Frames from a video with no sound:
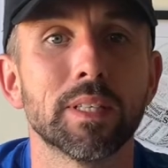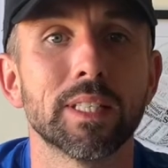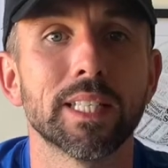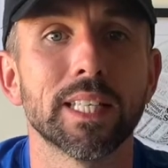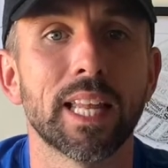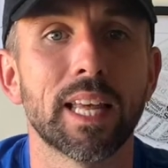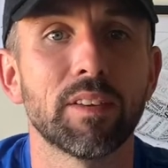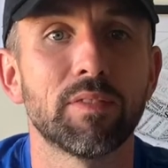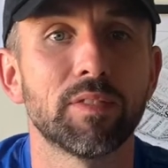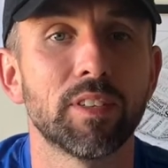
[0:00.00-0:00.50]

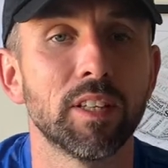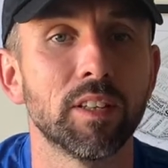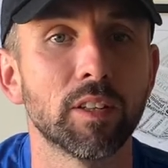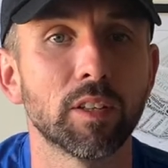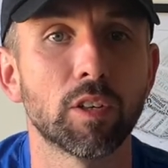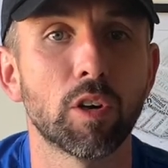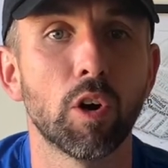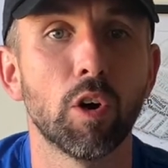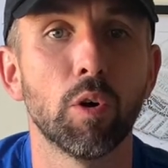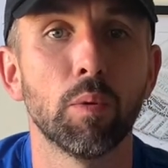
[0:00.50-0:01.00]
left in the
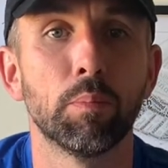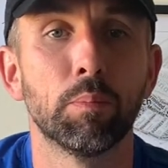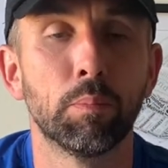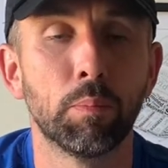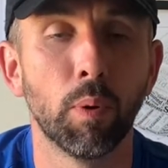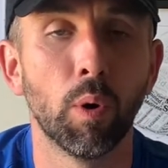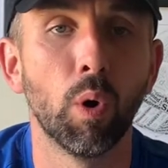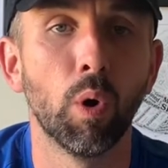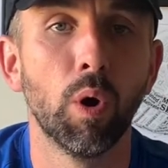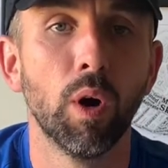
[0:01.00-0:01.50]
goal.
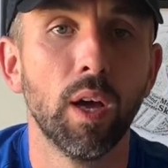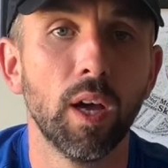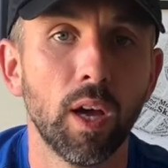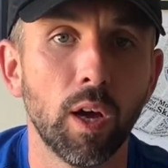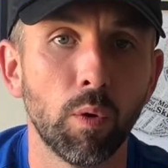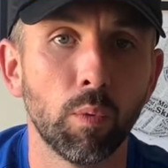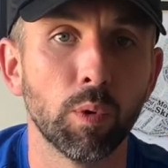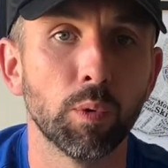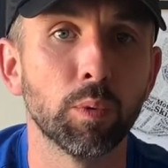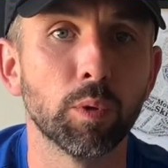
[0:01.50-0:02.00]
But
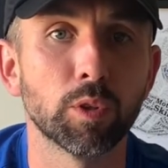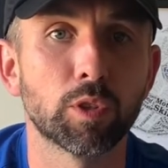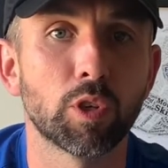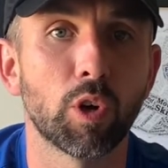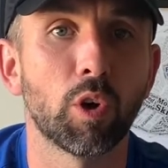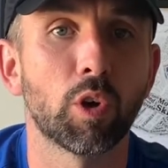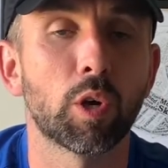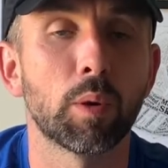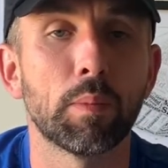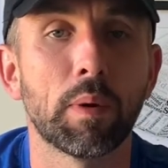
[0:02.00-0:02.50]
we will
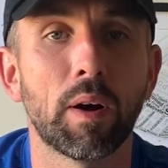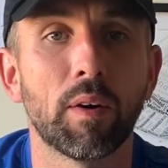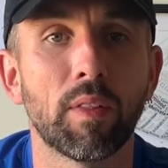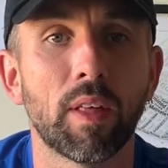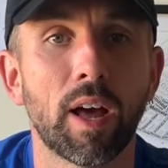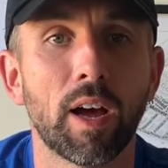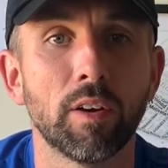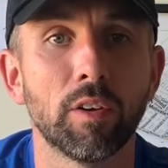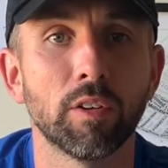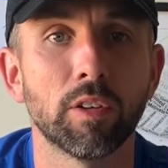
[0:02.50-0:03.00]
talk about
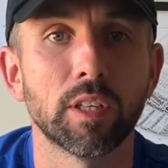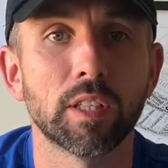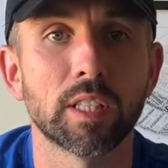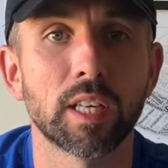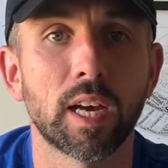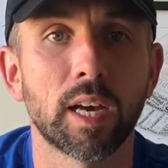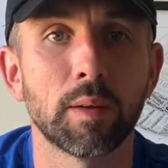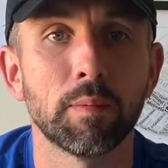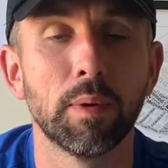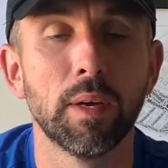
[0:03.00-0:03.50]
that another
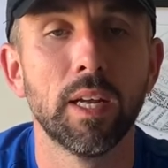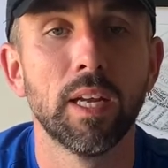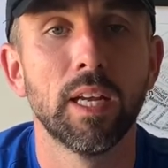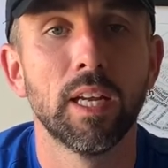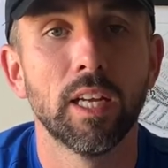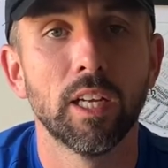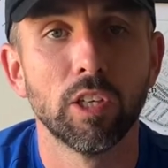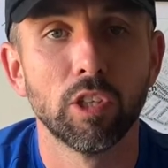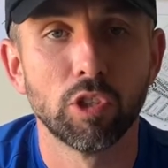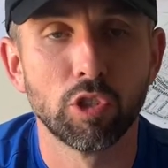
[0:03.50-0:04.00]
time.
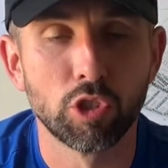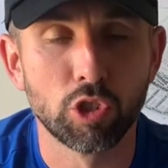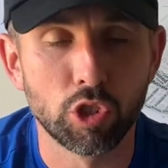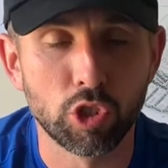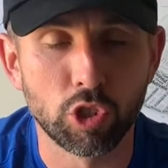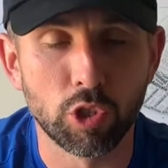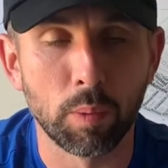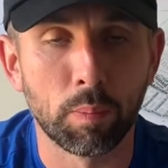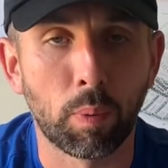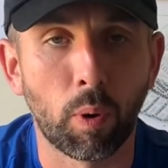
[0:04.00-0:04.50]

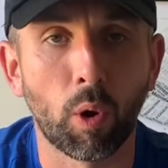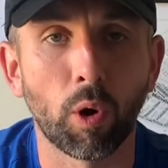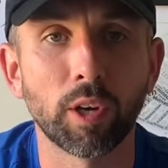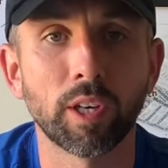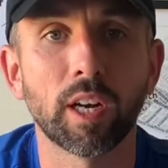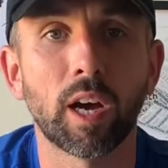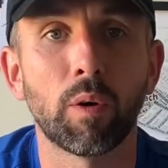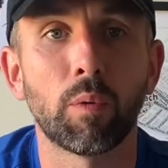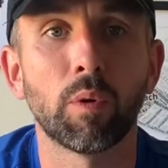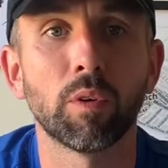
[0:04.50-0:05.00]
The
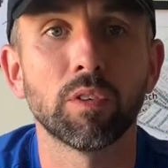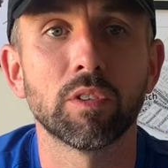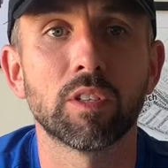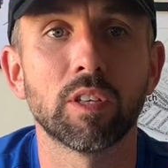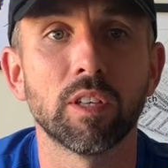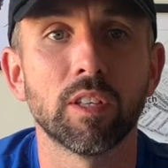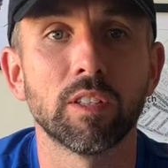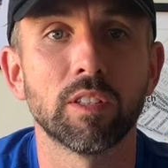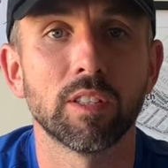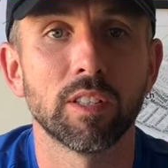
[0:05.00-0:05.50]
point I want
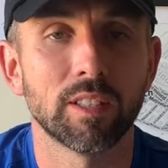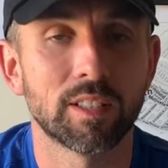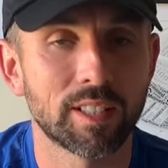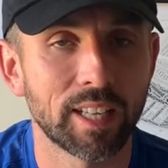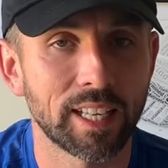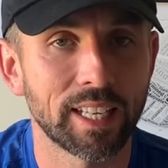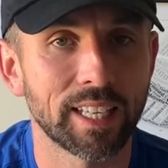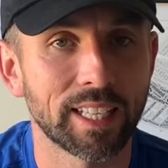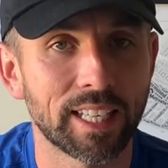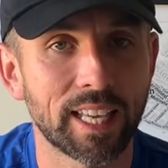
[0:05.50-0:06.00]
to
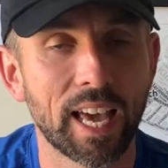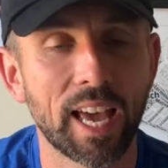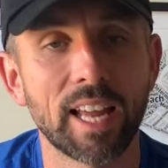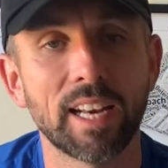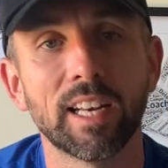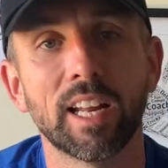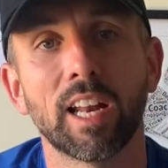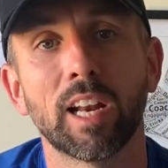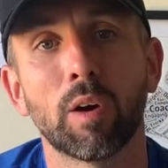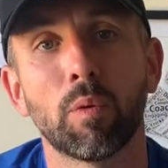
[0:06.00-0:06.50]
say
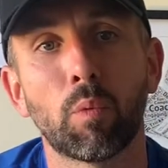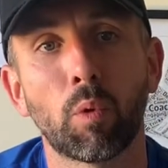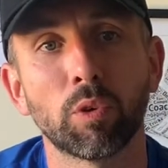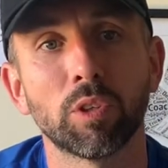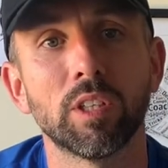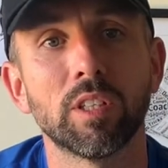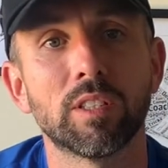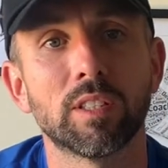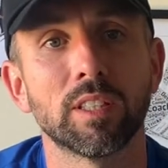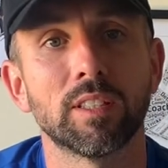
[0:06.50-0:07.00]
again, and I want
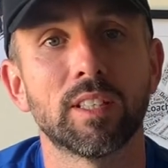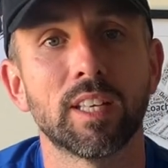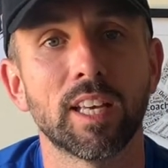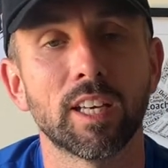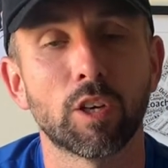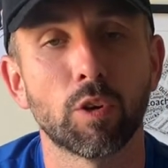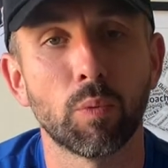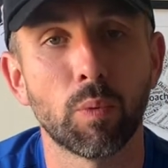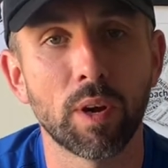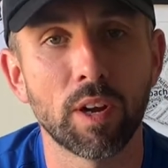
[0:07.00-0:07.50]
you to
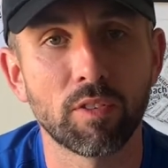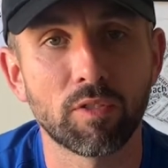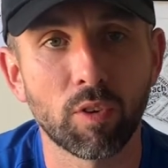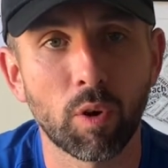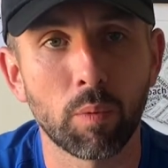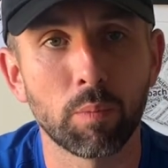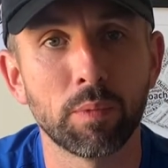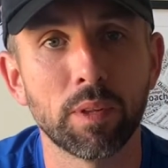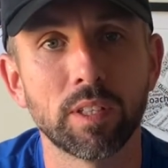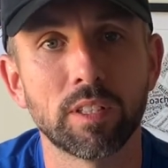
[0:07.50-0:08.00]
take away
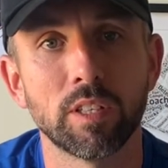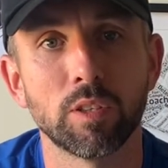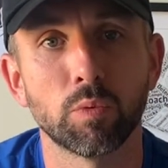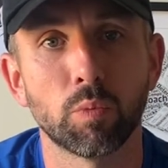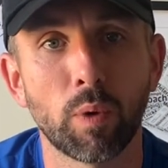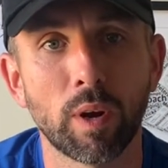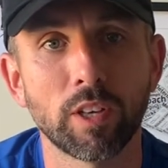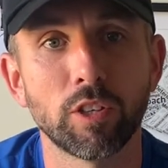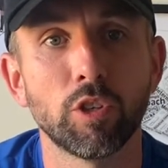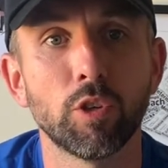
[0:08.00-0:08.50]
from this, is
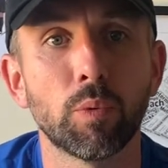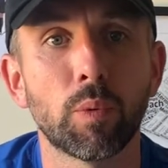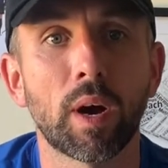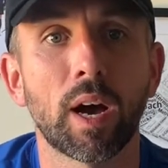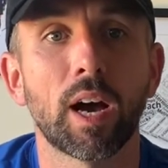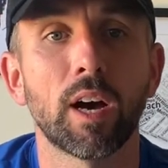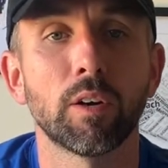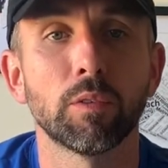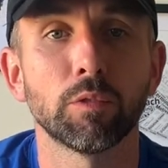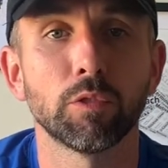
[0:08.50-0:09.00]
when you
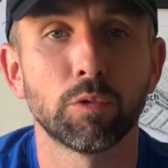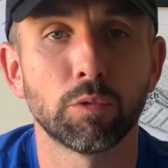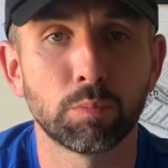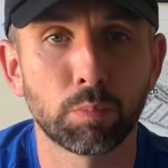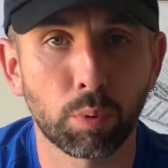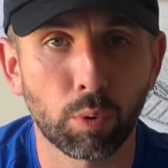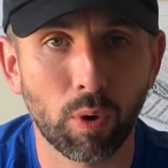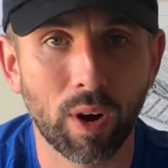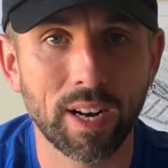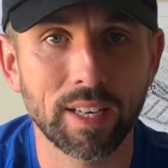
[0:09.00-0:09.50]
are
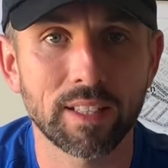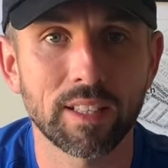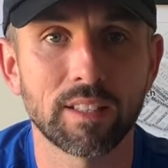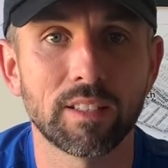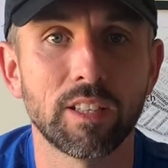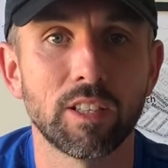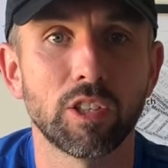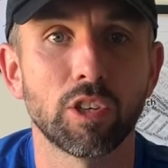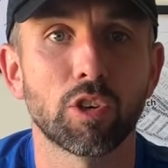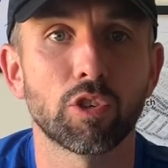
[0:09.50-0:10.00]

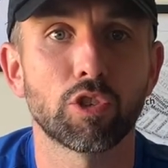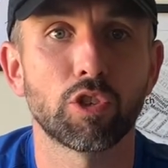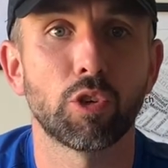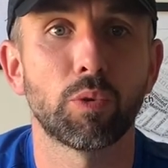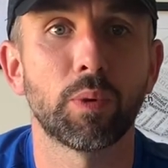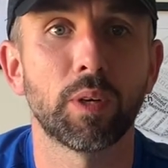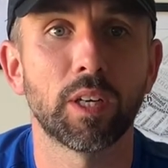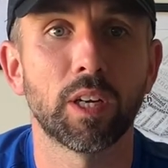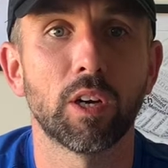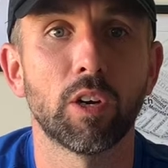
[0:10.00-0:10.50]
practicing your
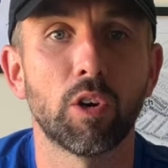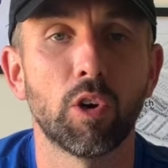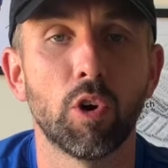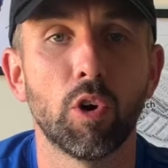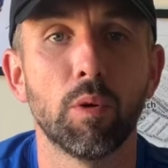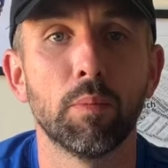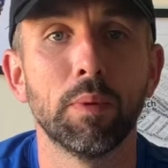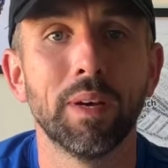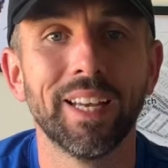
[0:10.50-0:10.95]
shooting at home,